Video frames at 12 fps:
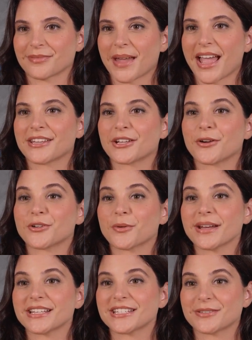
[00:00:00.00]
ISO
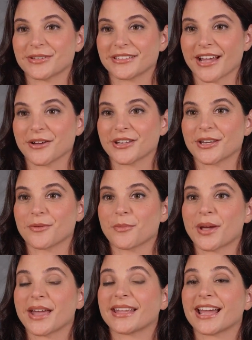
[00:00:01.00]

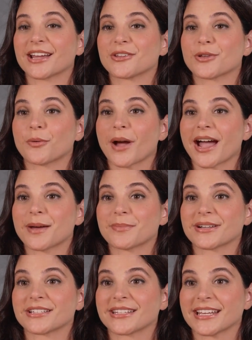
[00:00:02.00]
27001 has
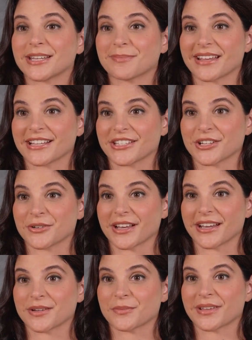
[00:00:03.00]
requirements that can be
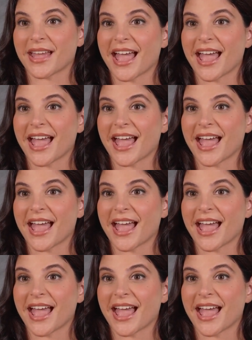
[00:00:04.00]
integrated with